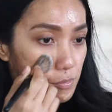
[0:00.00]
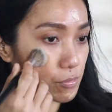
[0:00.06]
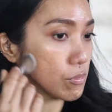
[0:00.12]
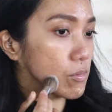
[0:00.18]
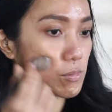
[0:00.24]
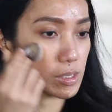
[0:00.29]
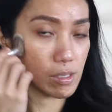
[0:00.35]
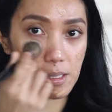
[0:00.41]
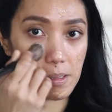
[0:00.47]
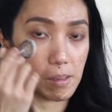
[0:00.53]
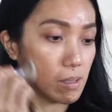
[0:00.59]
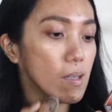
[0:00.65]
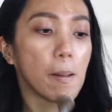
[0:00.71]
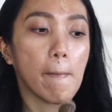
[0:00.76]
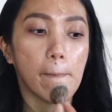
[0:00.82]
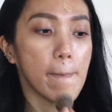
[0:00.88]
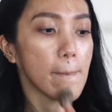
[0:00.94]
where it
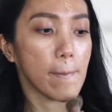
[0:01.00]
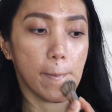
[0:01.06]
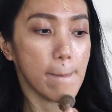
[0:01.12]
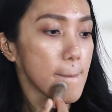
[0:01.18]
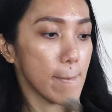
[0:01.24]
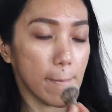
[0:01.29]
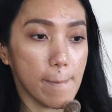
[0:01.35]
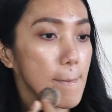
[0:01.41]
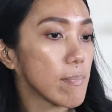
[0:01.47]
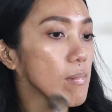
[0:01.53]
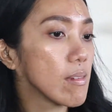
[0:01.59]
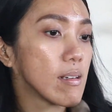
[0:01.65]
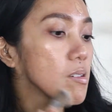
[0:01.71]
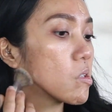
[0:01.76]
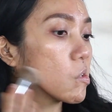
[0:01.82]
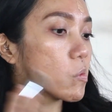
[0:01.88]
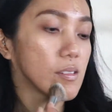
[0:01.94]
literally smells like
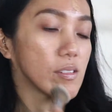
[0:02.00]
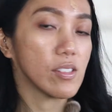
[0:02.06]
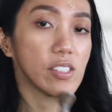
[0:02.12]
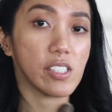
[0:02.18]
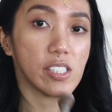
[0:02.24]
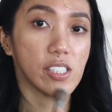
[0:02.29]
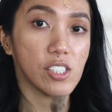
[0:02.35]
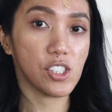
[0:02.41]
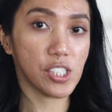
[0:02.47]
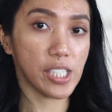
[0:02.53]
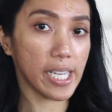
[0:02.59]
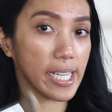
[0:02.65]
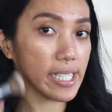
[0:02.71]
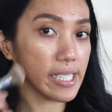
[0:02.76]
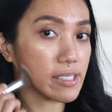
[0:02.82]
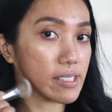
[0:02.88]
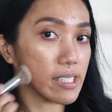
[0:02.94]
paint. The
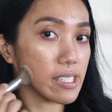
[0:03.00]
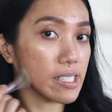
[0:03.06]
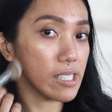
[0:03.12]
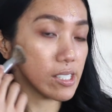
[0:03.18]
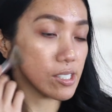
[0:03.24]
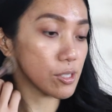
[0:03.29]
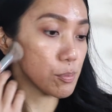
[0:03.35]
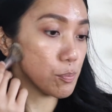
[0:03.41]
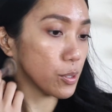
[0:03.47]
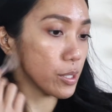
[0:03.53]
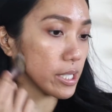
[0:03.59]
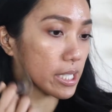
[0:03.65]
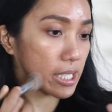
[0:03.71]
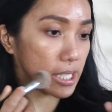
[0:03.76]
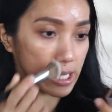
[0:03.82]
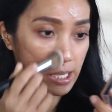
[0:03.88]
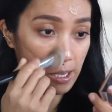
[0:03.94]
shade is
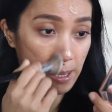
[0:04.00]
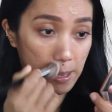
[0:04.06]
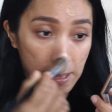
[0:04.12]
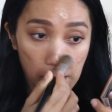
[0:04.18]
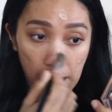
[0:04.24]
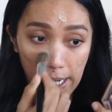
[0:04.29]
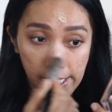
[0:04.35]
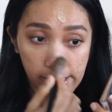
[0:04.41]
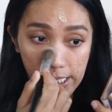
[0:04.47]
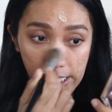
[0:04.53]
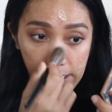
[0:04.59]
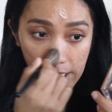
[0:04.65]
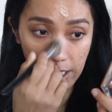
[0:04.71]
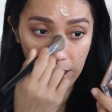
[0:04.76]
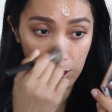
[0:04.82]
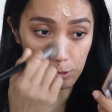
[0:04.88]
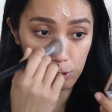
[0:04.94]
pretty
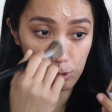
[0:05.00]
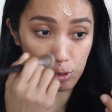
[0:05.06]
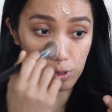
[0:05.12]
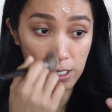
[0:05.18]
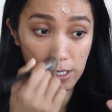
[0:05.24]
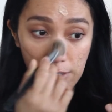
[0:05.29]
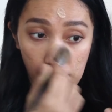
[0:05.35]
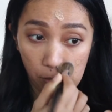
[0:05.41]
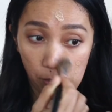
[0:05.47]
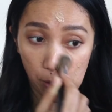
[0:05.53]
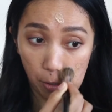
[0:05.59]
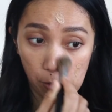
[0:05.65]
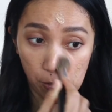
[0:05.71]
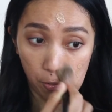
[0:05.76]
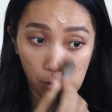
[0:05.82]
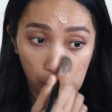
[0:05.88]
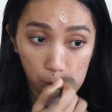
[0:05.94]
identical to the Photo
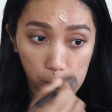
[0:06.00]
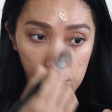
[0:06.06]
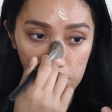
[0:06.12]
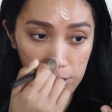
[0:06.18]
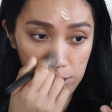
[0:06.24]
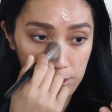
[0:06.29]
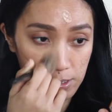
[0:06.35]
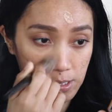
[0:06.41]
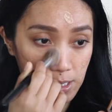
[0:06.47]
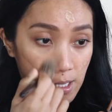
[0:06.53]
Focus,